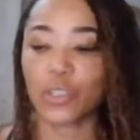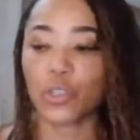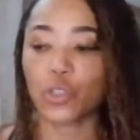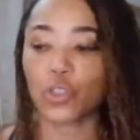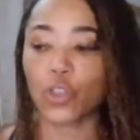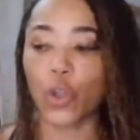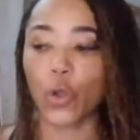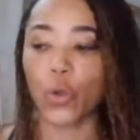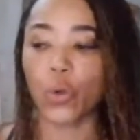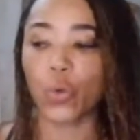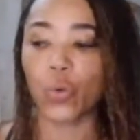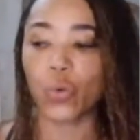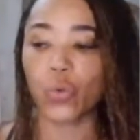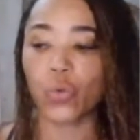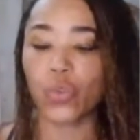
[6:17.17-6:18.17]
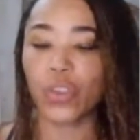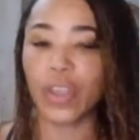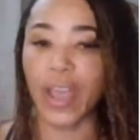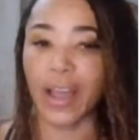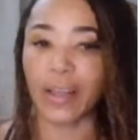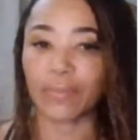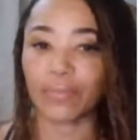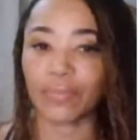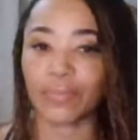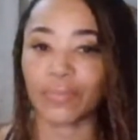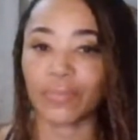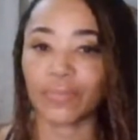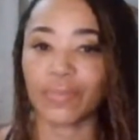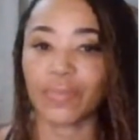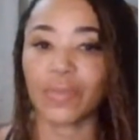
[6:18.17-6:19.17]
So yeah,
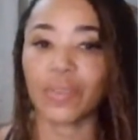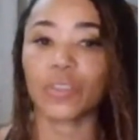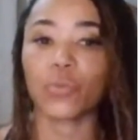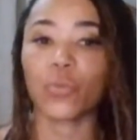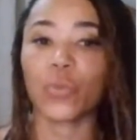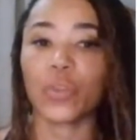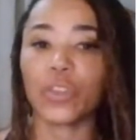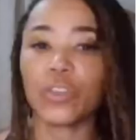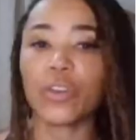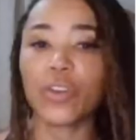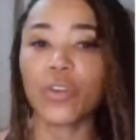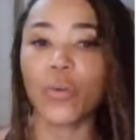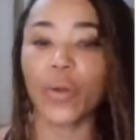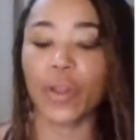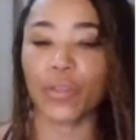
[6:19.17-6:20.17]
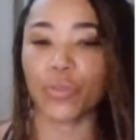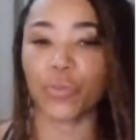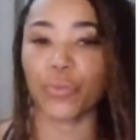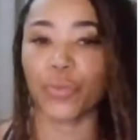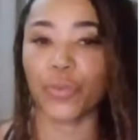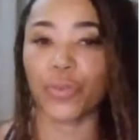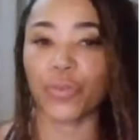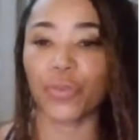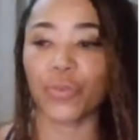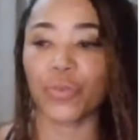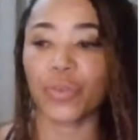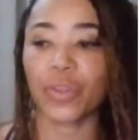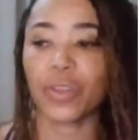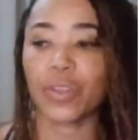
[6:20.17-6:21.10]
when you're going through